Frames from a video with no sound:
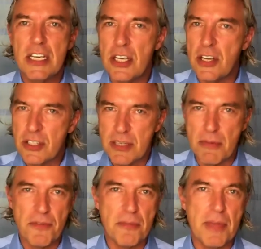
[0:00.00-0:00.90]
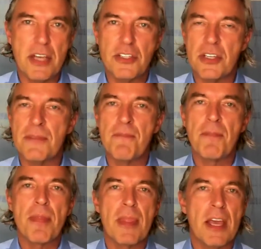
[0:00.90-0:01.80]
Here's some information,
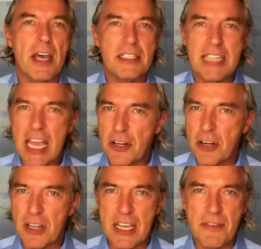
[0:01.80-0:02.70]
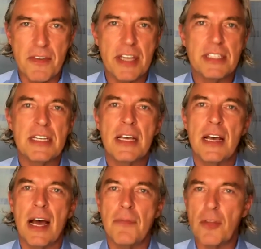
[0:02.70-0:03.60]
take it or leave it,
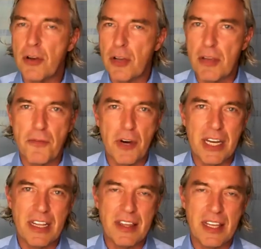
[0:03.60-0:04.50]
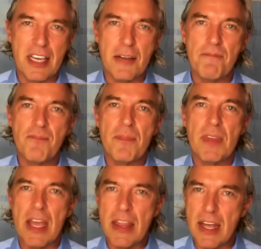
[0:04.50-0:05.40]
I'm not looking for anything,
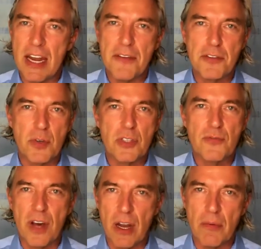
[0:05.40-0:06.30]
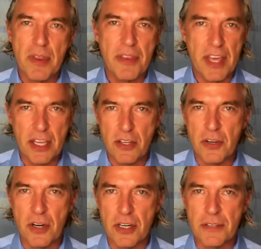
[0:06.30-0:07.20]
and then afterwards follow up with a thank you
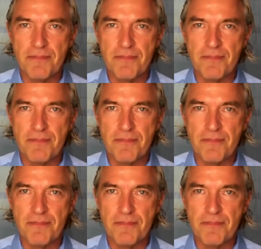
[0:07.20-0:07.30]
card.